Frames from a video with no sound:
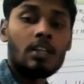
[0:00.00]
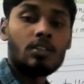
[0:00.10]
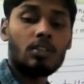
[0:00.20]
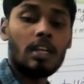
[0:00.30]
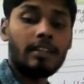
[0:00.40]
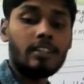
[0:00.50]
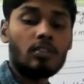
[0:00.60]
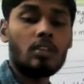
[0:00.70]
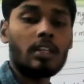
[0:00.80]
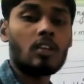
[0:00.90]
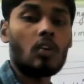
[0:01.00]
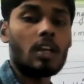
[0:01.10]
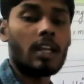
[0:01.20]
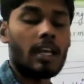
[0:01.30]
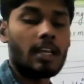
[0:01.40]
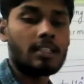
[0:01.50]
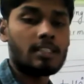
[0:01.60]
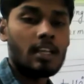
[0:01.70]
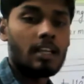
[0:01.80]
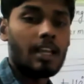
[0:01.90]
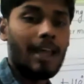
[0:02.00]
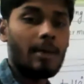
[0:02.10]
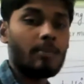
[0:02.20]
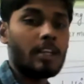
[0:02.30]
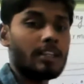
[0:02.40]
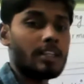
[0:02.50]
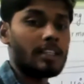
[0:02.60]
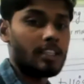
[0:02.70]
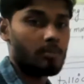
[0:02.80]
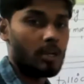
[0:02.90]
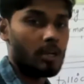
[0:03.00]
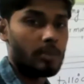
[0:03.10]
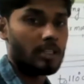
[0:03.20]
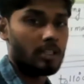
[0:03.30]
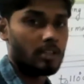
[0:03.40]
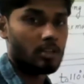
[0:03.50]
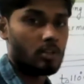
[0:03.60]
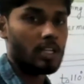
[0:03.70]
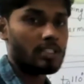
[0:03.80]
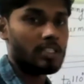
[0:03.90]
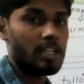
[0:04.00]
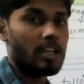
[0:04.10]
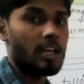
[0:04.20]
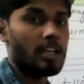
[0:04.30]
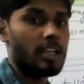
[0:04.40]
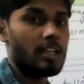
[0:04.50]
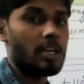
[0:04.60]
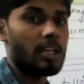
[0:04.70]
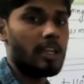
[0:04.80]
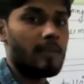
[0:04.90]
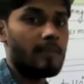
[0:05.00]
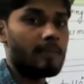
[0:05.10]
So that is only called as laboratory thermometer. Do you understand, Hari and Mari?